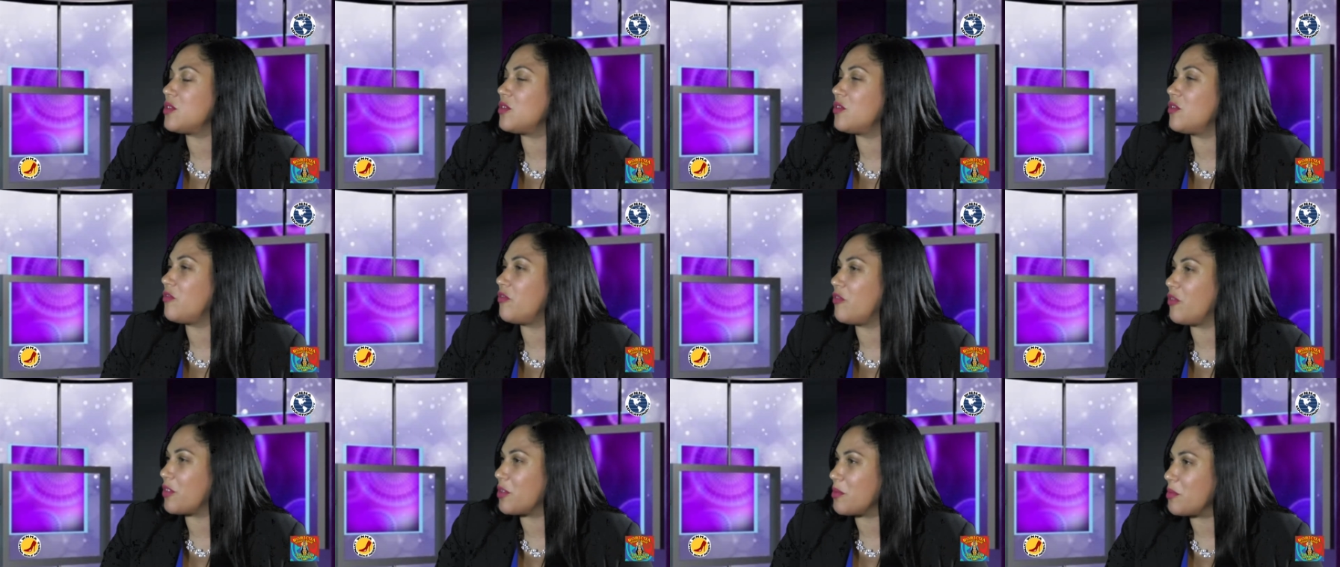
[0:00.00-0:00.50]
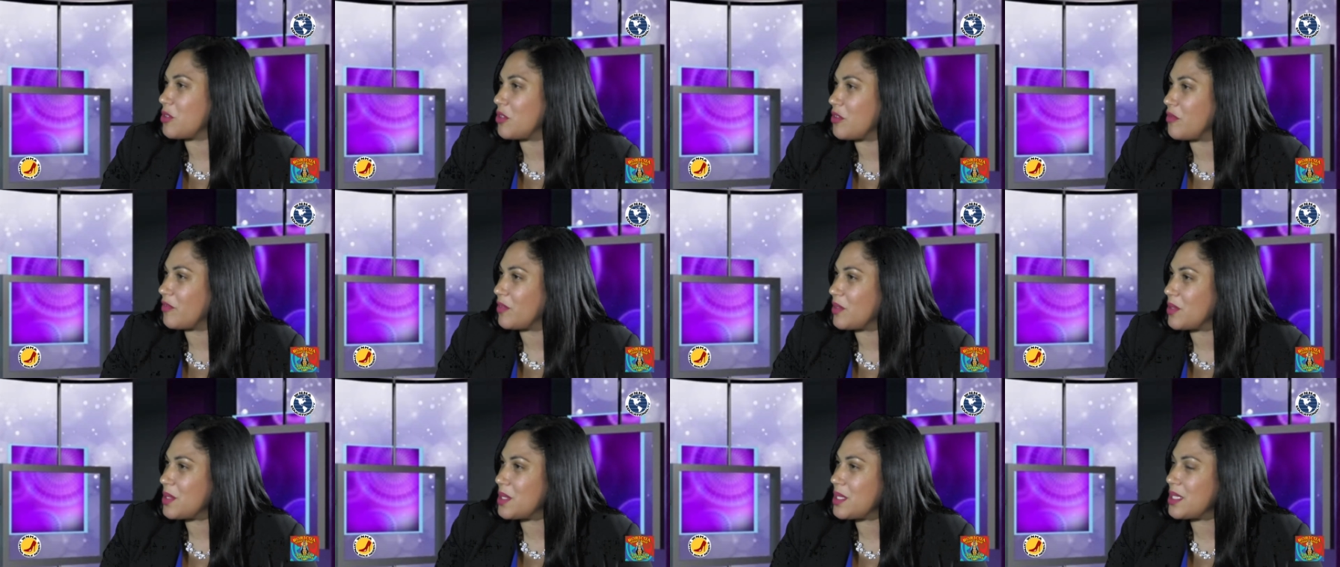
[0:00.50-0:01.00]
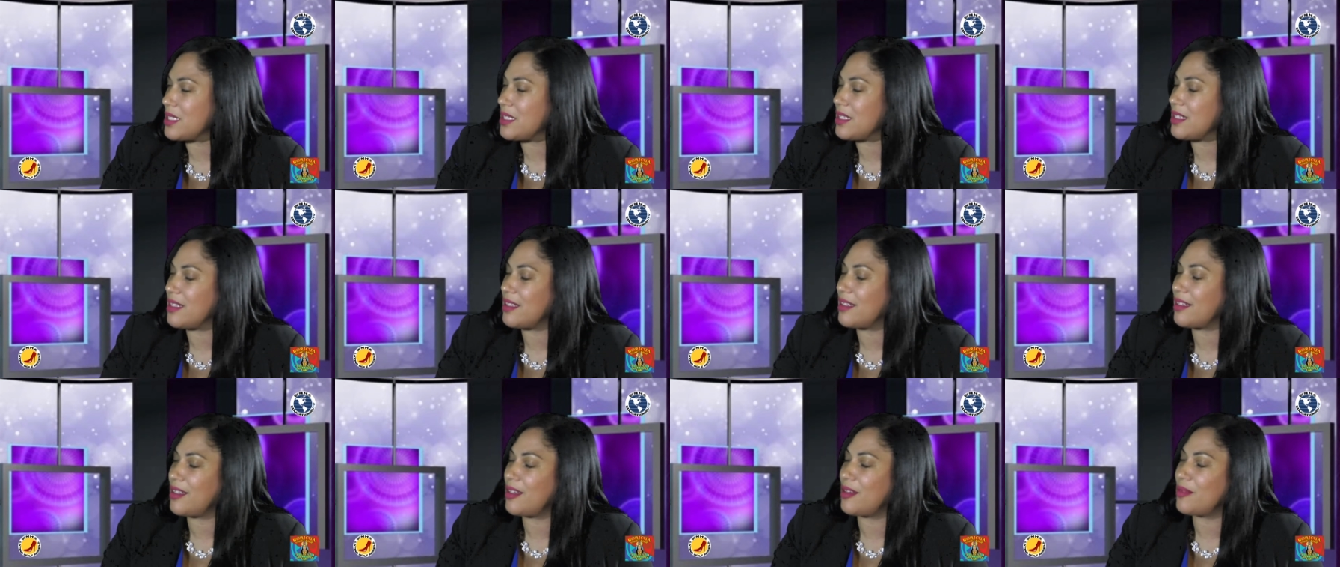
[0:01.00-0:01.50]
to Fordham
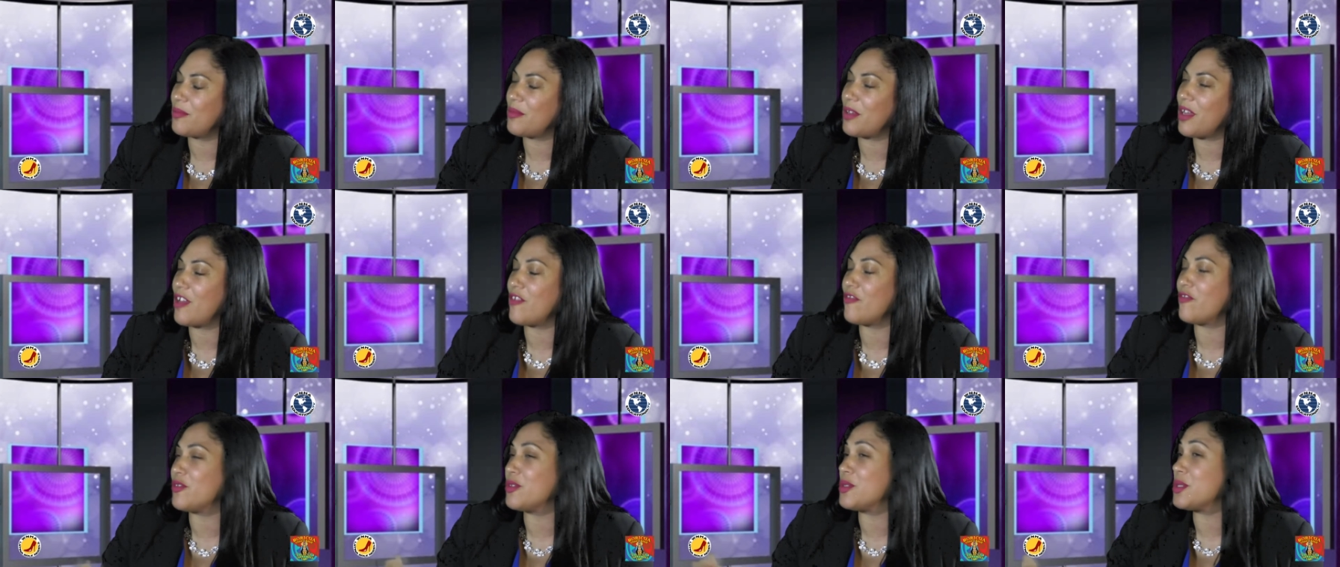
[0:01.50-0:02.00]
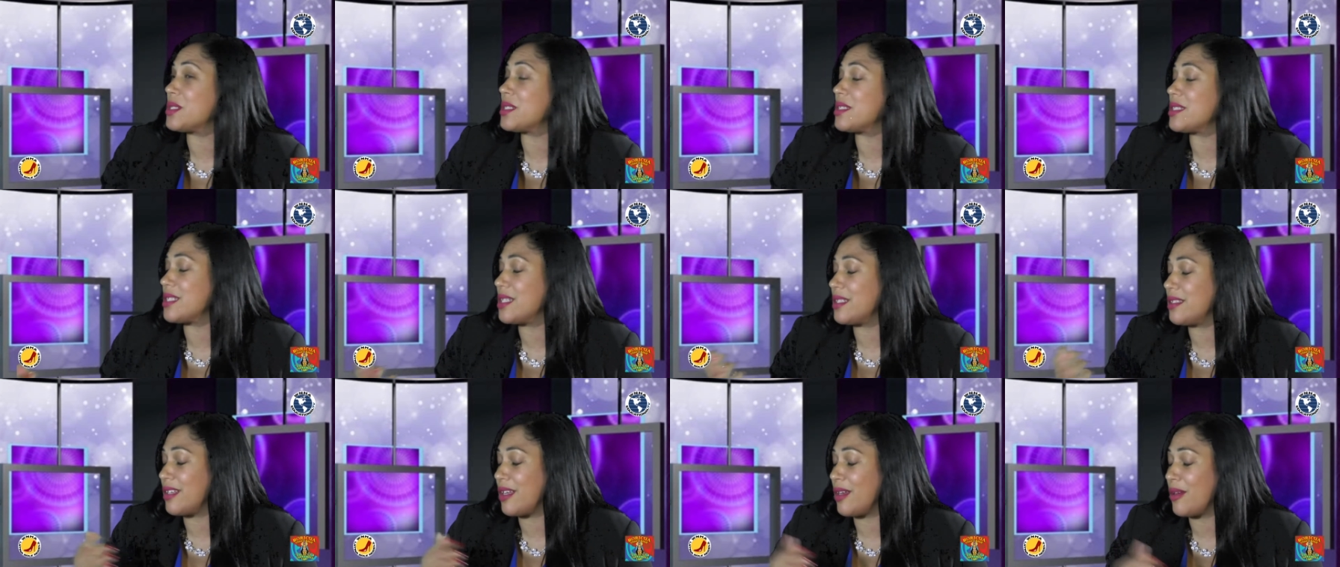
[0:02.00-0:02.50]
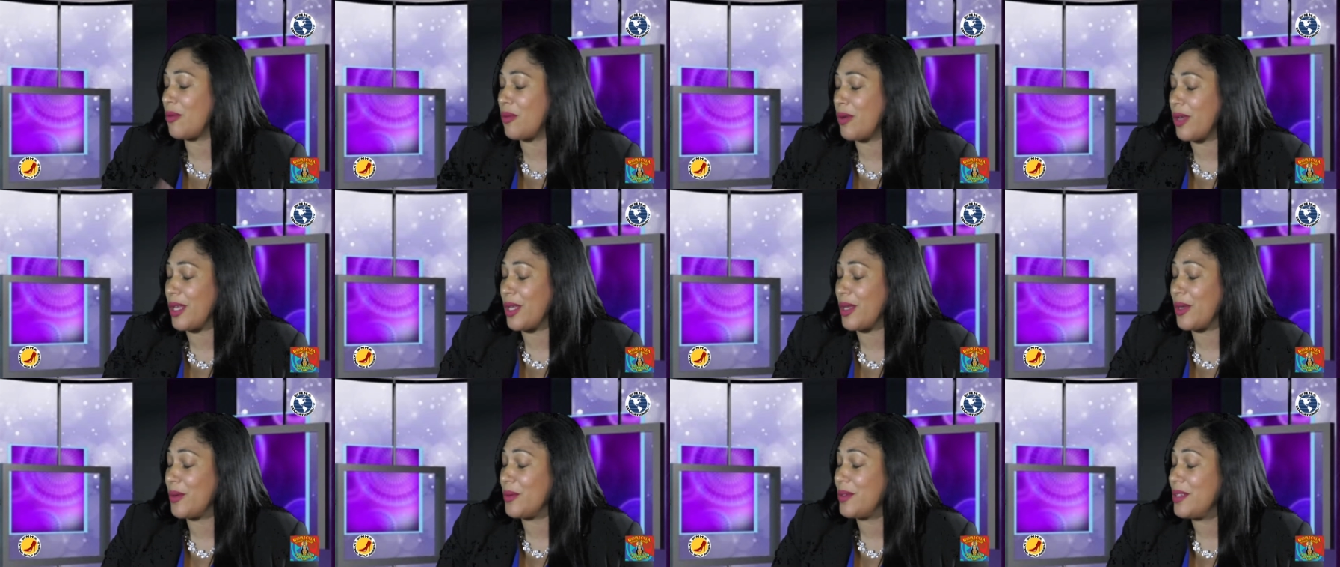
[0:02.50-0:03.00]
University. Um, I first attended
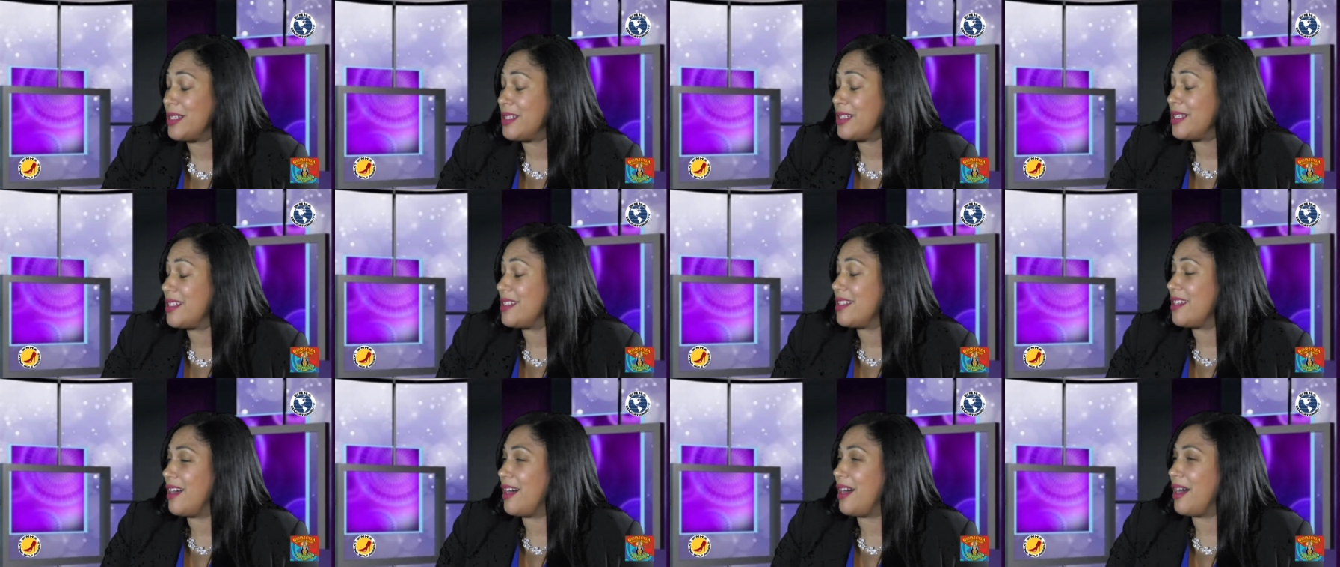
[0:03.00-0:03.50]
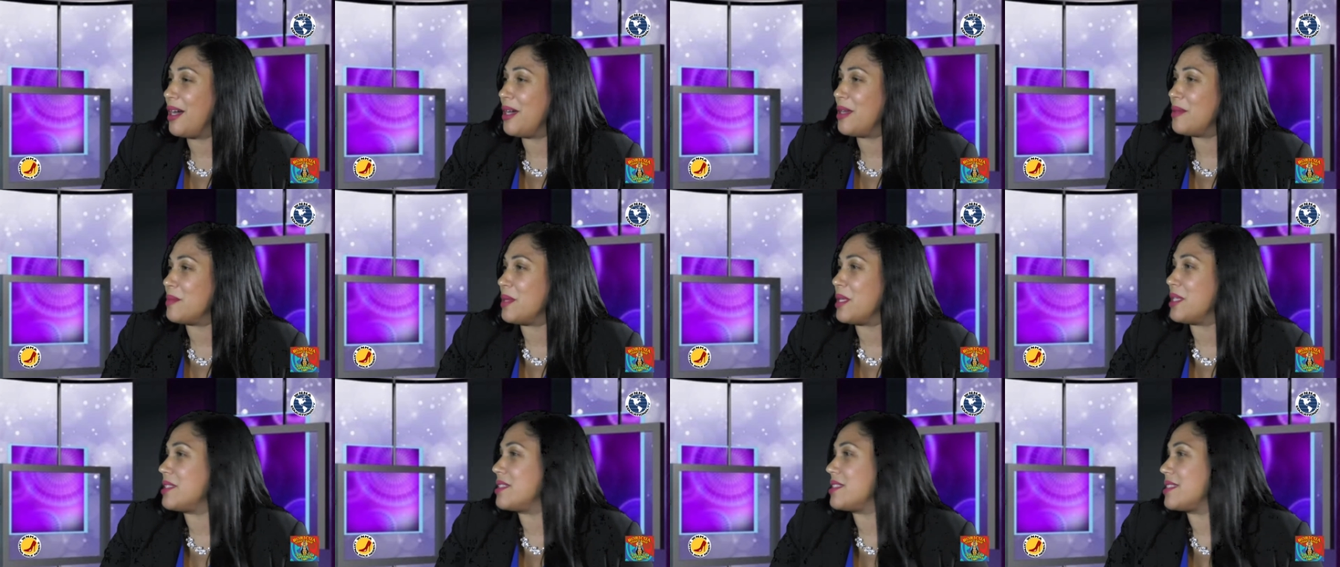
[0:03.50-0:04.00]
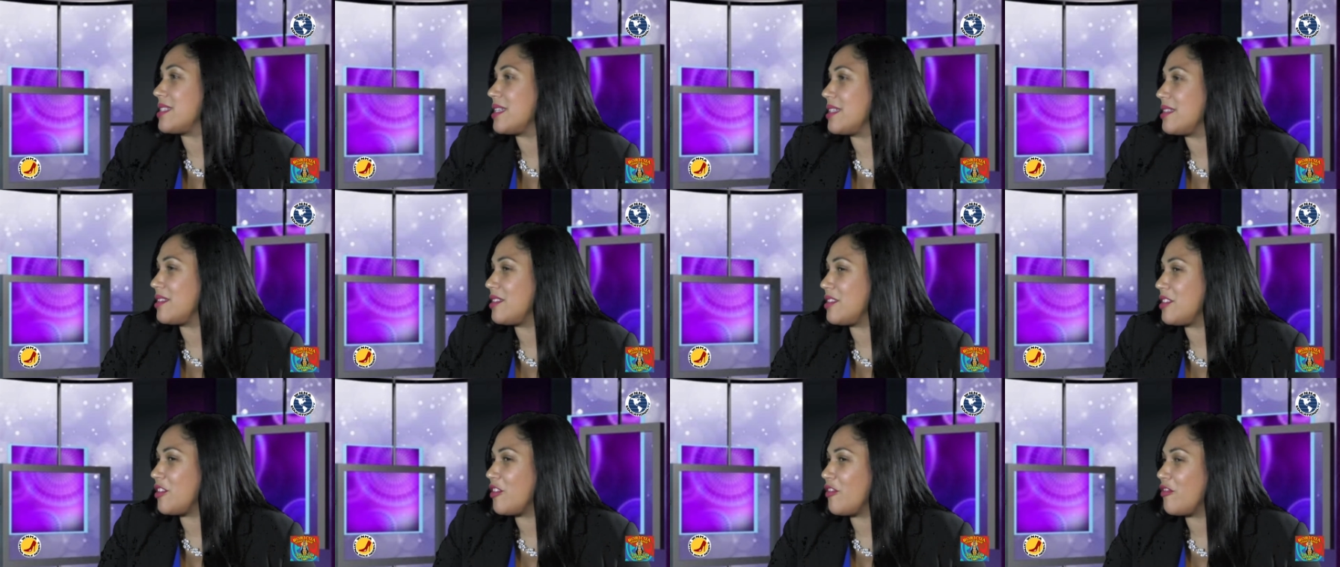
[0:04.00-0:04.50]
NYU, um, I
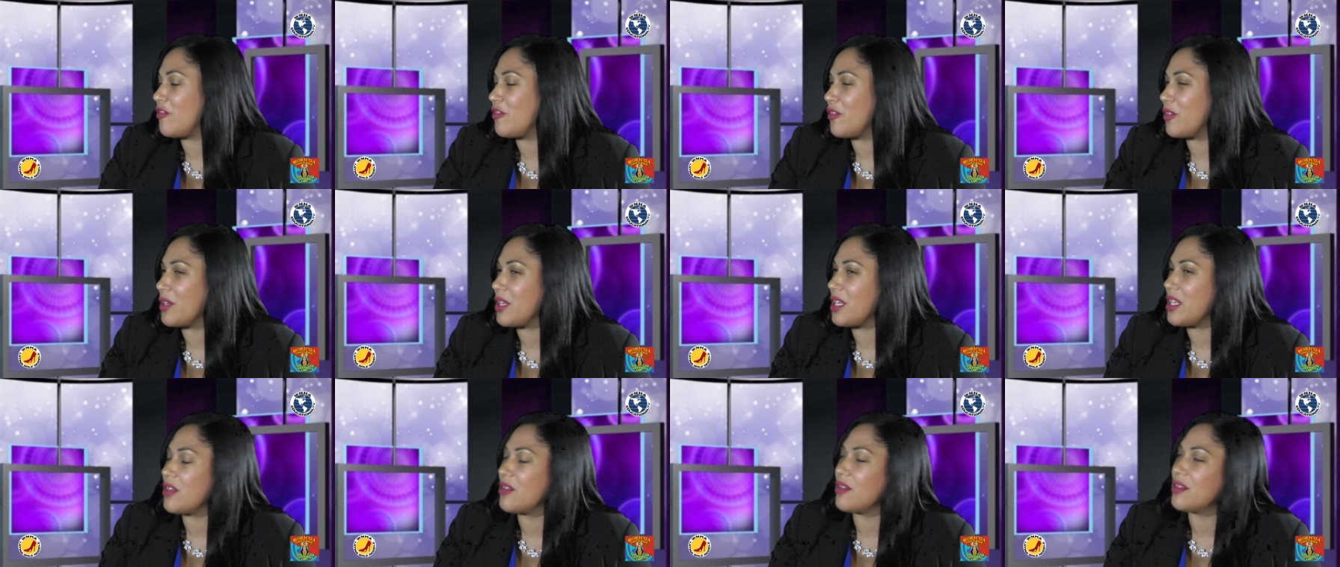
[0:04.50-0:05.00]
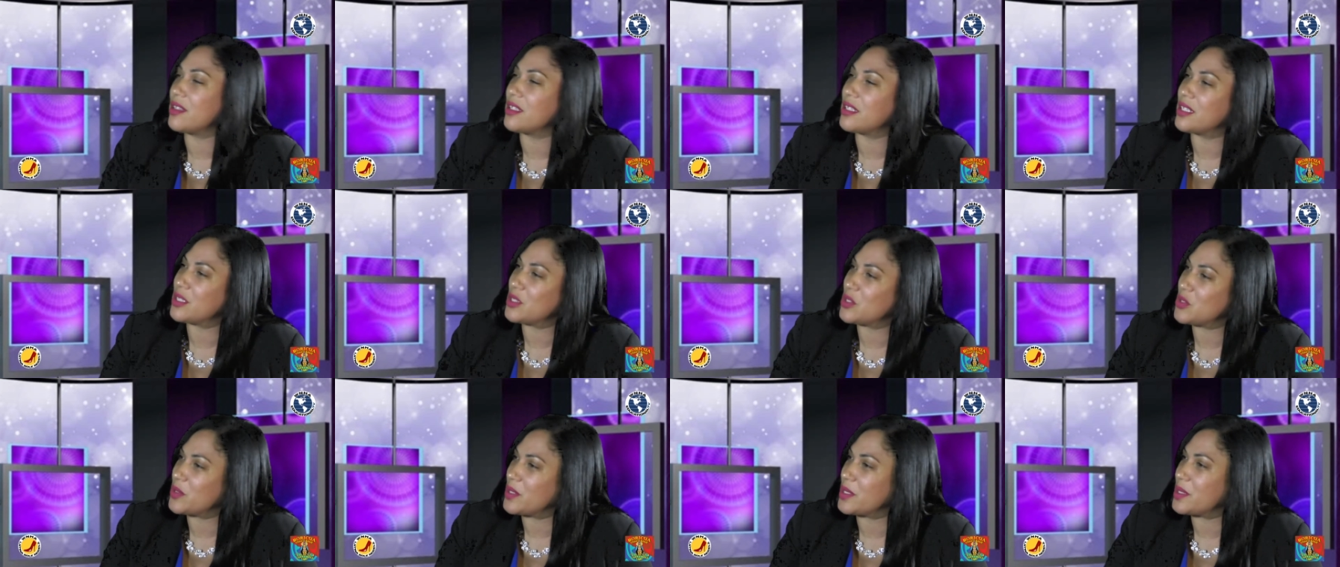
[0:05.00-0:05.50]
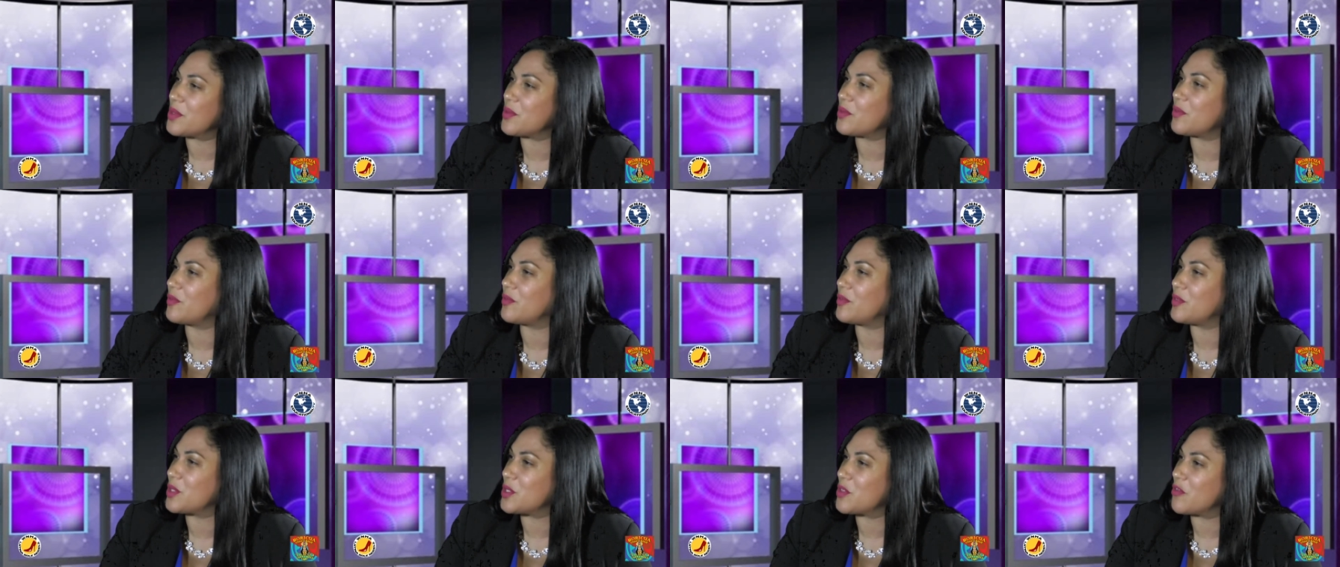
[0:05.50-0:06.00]
attended there for a year and then I transferred
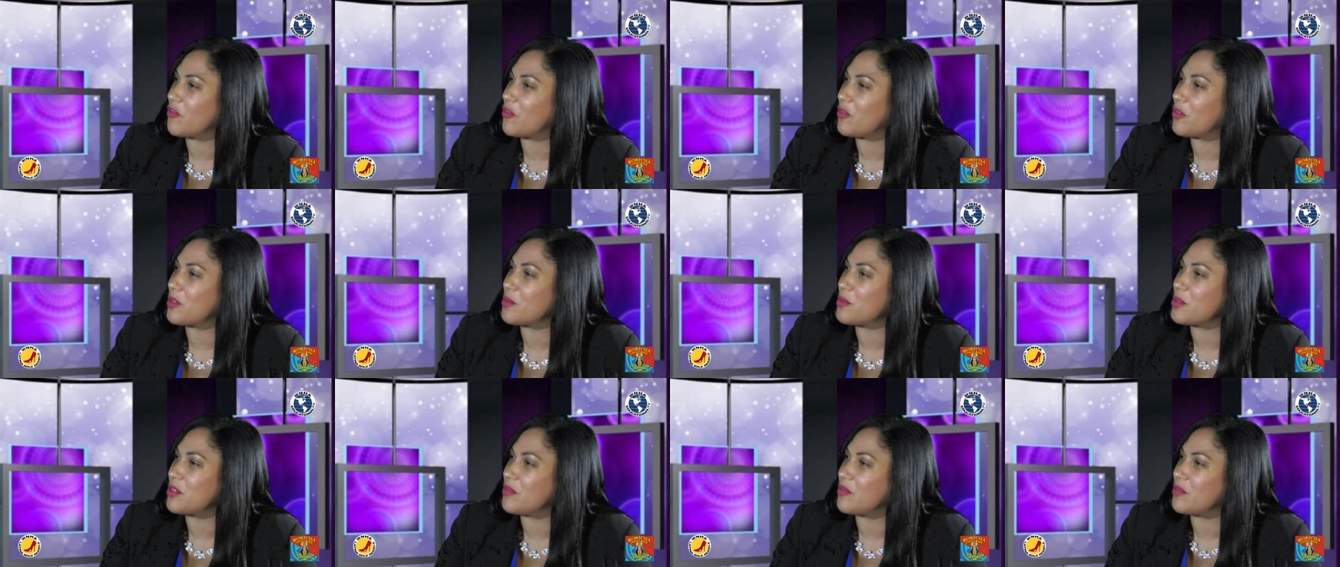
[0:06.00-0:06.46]
over to Fordham